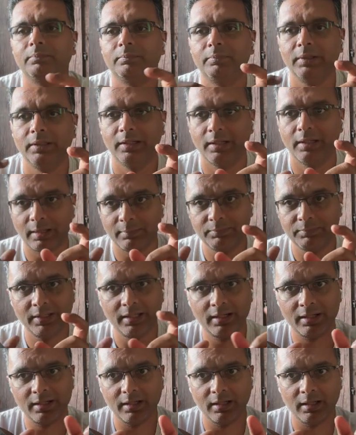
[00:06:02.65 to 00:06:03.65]
pillar up
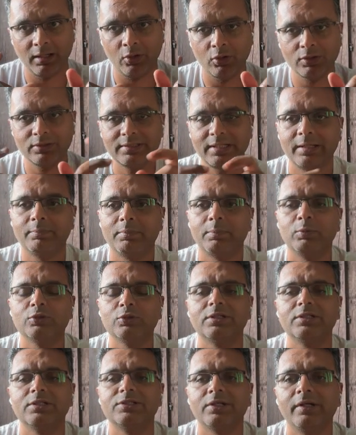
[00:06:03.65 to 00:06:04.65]
there alongside
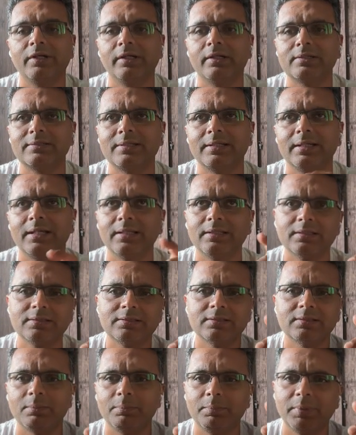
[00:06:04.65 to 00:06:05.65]
proposal generator saying, hey,
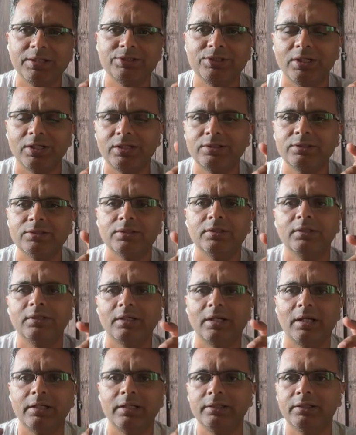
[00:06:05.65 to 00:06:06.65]
this is a big change.
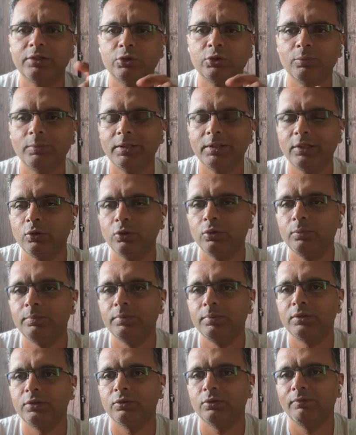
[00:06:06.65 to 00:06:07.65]
I need a human in loop
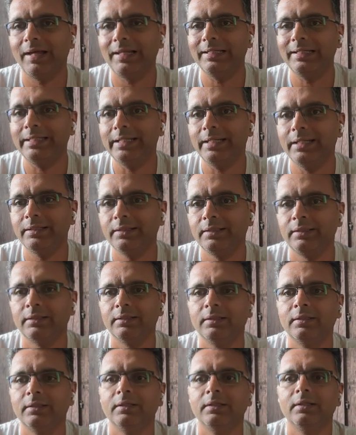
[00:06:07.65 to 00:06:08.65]
to validate it
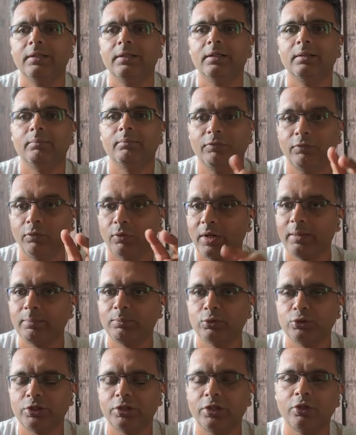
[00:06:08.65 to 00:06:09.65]
before I
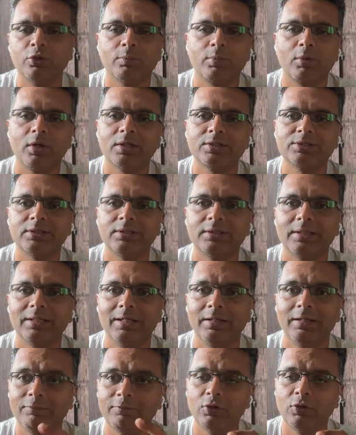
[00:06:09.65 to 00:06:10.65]
push it into production.
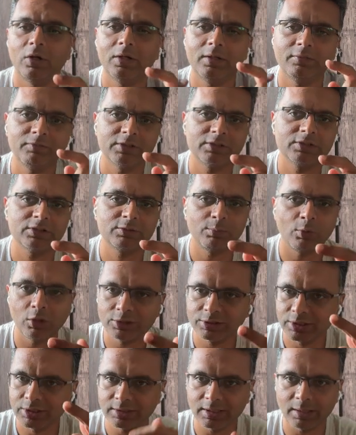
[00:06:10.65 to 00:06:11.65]
If not, if it's a
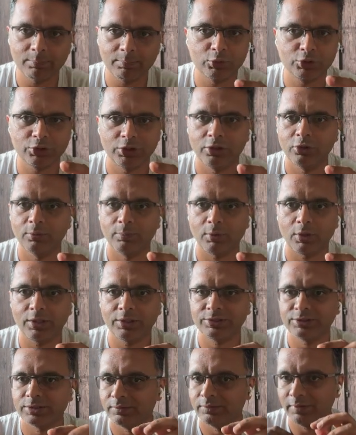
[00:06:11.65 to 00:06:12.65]
small change, I push it into
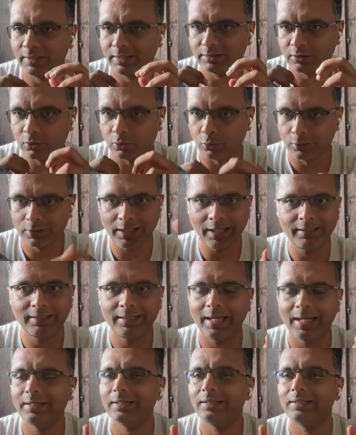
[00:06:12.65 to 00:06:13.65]
production where the code line
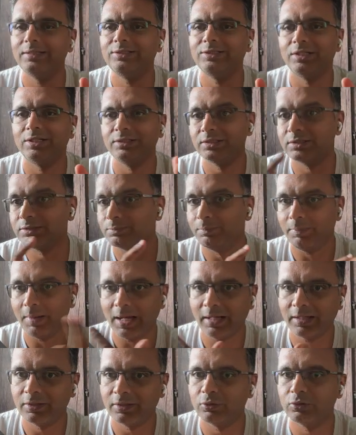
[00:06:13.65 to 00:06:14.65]
directly changes
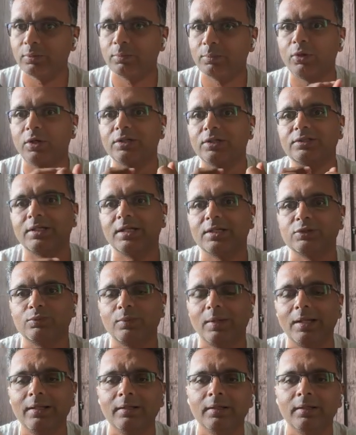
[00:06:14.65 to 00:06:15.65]
back into the production as
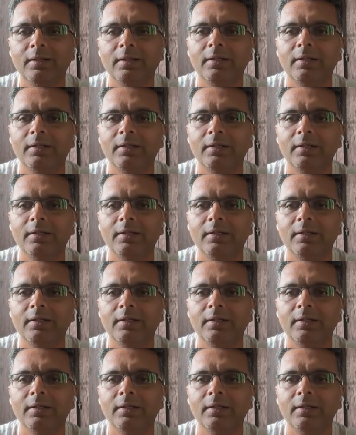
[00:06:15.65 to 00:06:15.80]
well.